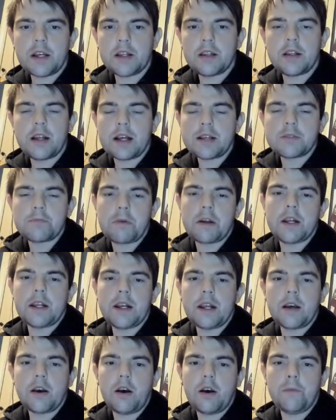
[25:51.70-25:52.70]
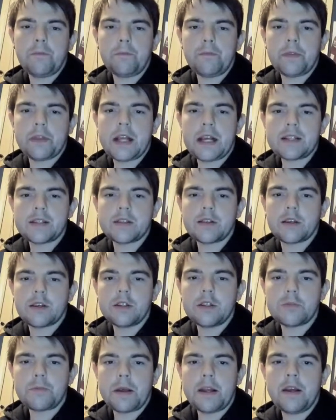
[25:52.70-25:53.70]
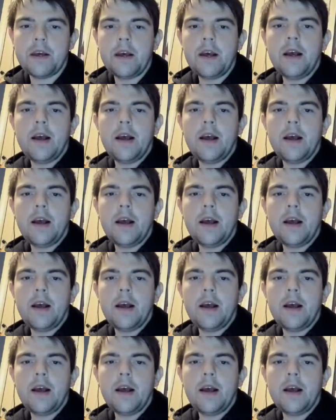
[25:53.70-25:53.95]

and that's money that Leicester can spend.